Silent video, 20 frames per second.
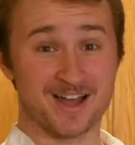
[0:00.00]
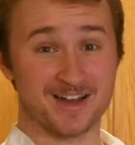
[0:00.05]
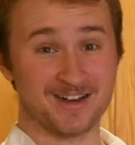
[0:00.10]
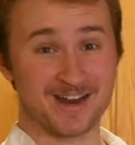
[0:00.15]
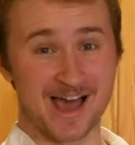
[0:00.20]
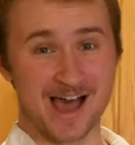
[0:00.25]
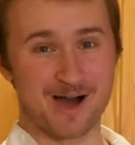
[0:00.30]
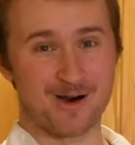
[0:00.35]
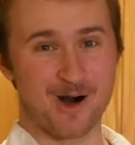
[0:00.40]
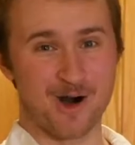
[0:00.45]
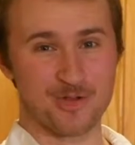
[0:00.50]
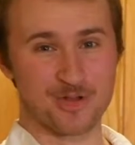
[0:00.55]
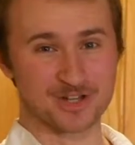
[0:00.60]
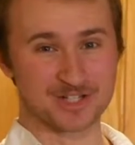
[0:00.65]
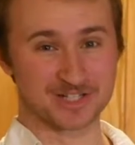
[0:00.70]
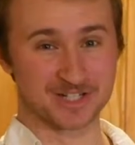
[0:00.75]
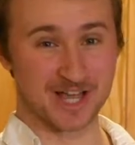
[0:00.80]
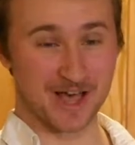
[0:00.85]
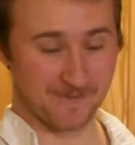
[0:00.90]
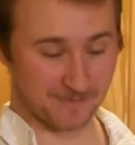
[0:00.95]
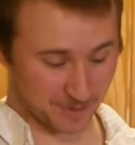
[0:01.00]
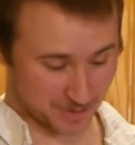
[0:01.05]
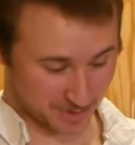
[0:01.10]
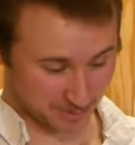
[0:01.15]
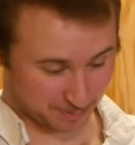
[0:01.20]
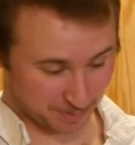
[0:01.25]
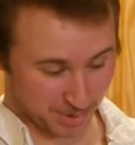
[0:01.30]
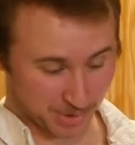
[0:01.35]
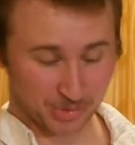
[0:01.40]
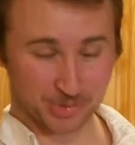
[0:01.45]
Now all that's left is
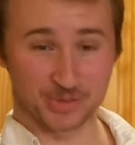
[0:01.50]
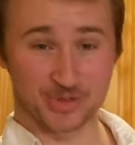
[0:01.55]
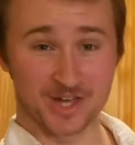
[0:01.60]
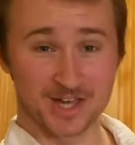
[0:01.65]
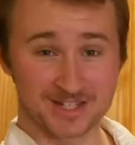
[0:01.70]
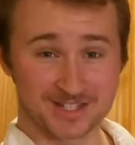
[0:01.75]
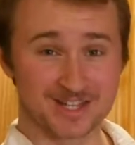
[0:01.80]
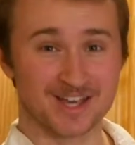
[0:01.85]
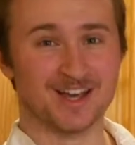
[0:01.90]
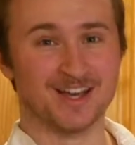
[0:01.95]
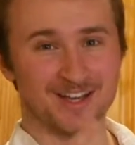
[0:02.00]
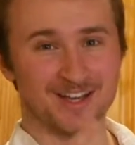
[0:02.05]
to put this